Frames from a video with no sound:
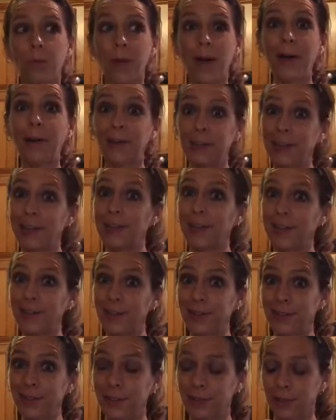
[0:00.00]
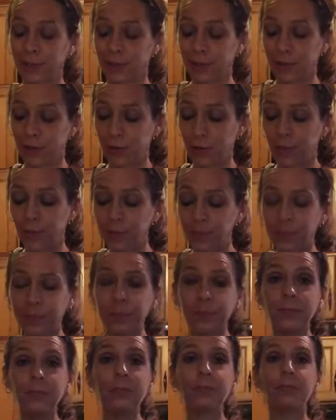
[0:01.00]
Wow, and it tastes delicious too.
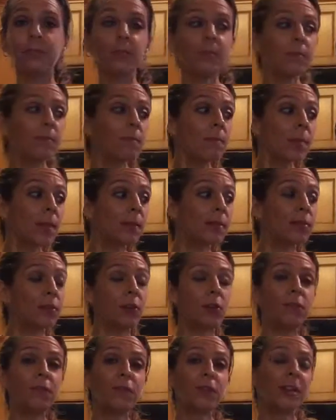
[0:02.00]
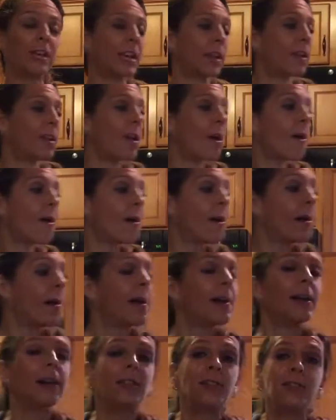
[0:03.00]
So don't forget,
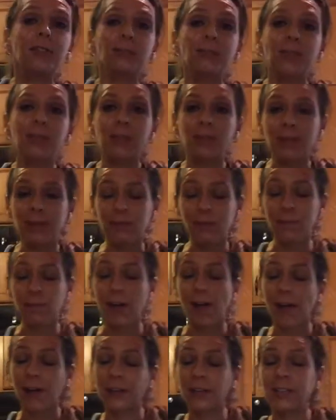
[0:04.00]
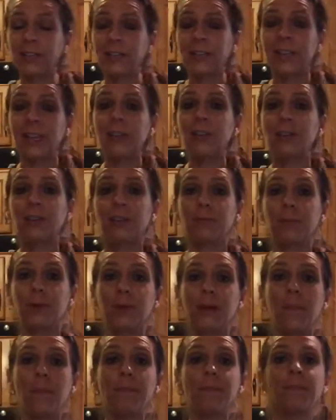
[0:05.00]
I got this recipe from the How Not to Die
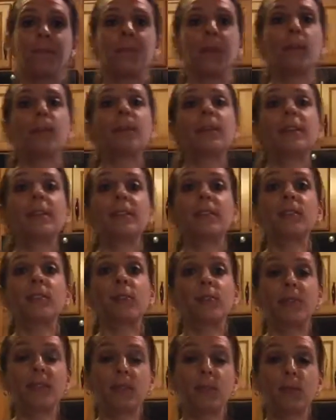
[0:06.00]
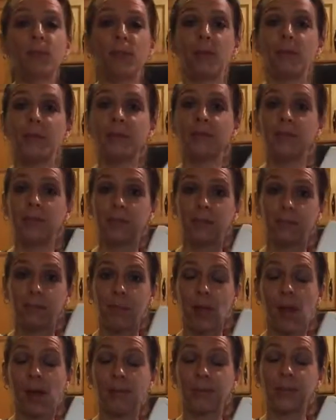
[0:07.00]
cookbook. Please go and support
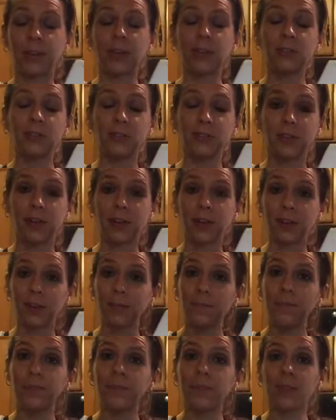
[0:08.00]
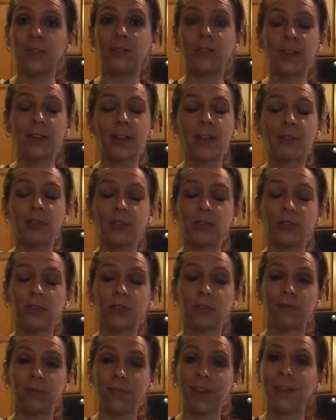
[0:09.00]
Dr. Greger and check out
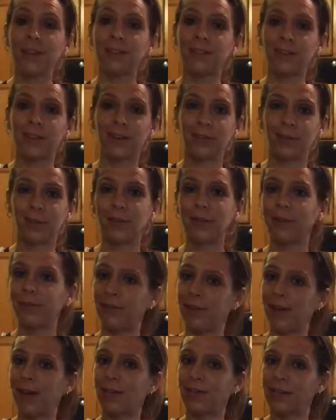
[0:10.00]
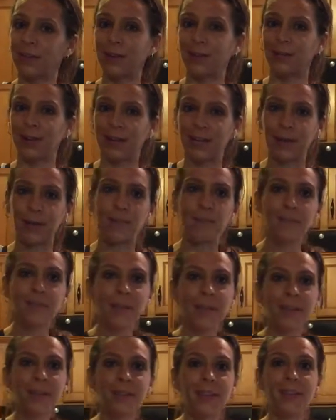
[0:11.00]
nutritionfacts.org if you haven't already.
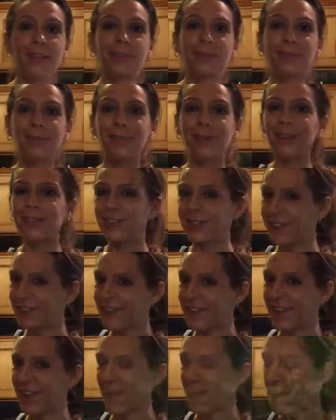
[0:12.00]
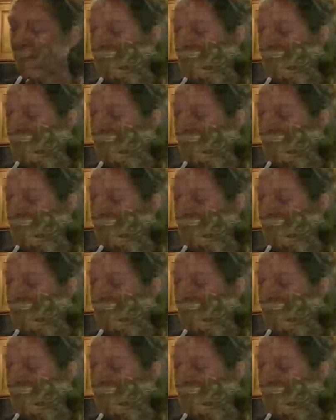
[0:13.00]
Thanks for watching today.